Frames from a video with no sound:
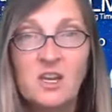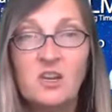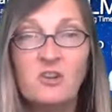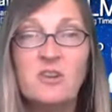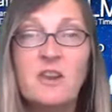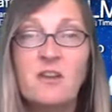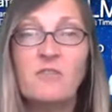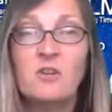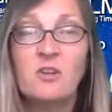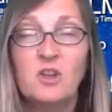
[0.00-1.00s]

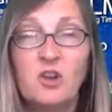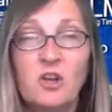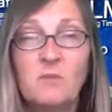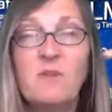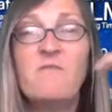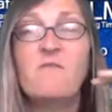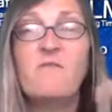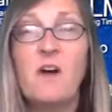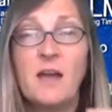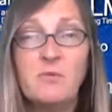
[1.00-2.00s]
you're going to be
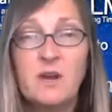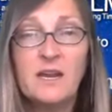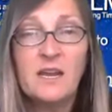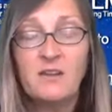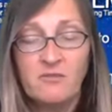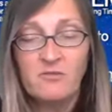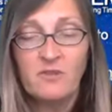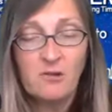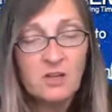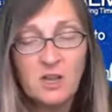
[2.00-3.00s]
vibrating
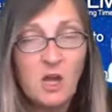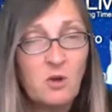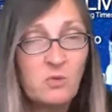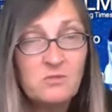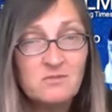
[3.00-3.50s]
very low